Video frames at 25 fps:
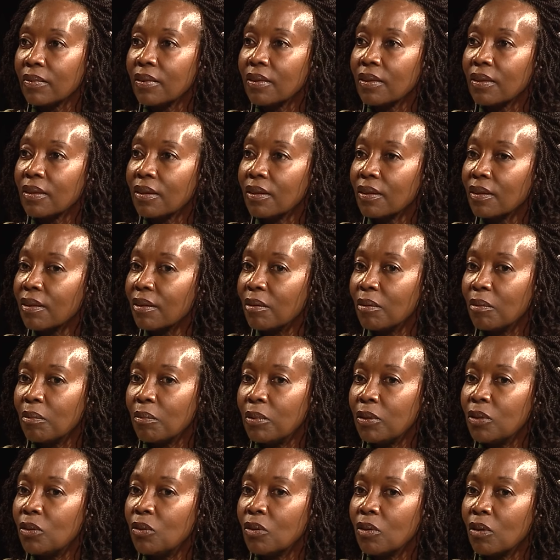
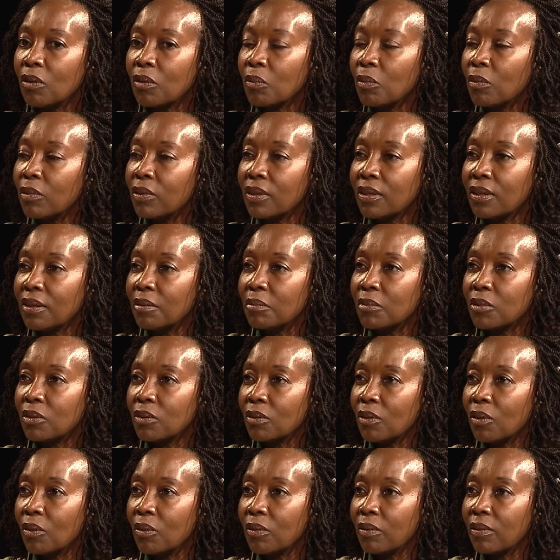we do not want them to
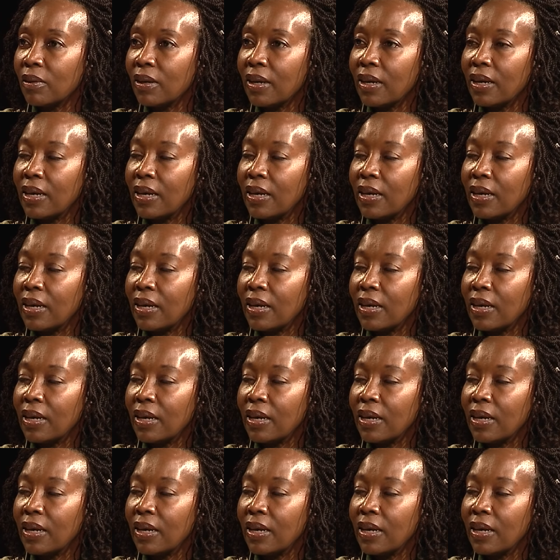go.